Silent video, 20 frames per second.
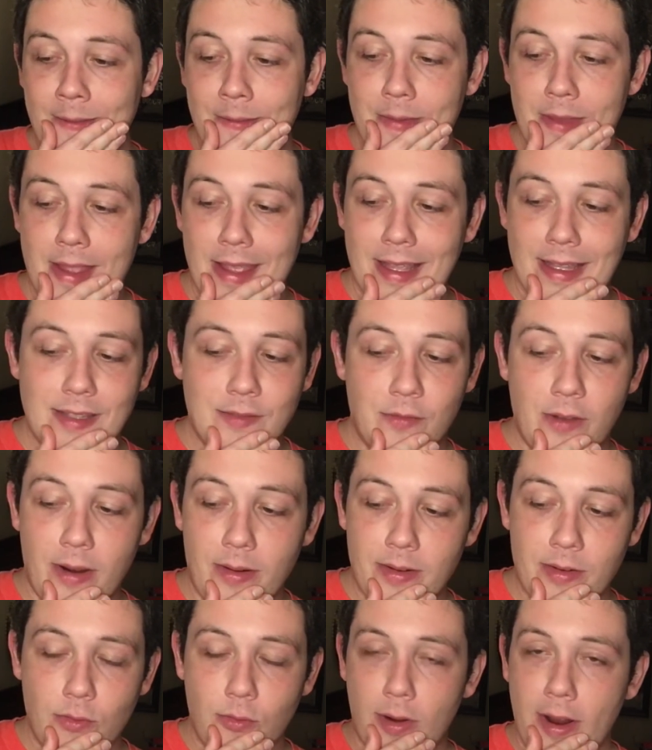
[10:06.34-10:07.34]
it's very
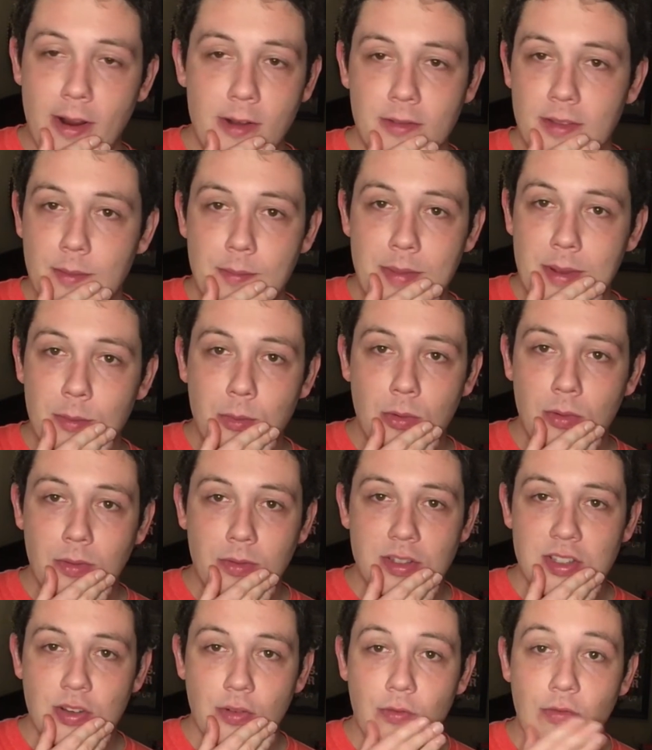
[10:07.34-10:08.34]
rare that people
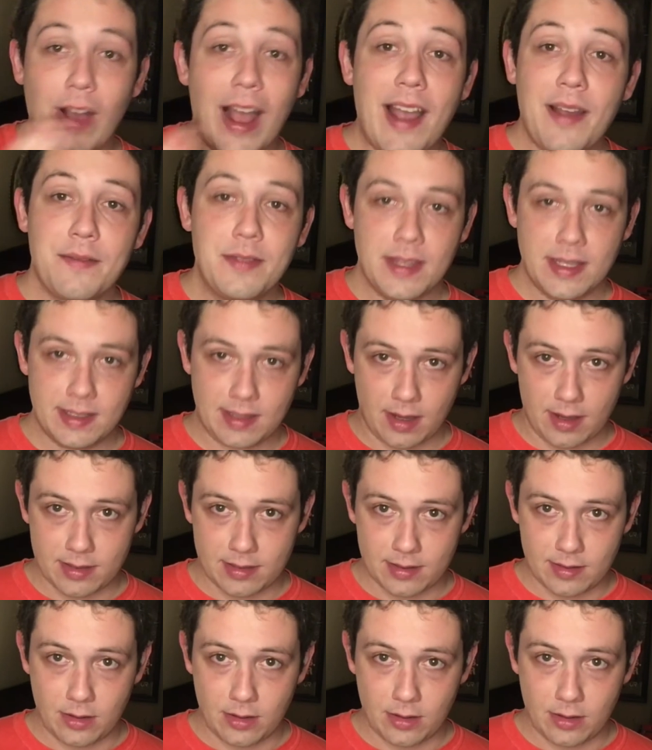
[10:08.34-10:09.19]
survive these kinds of,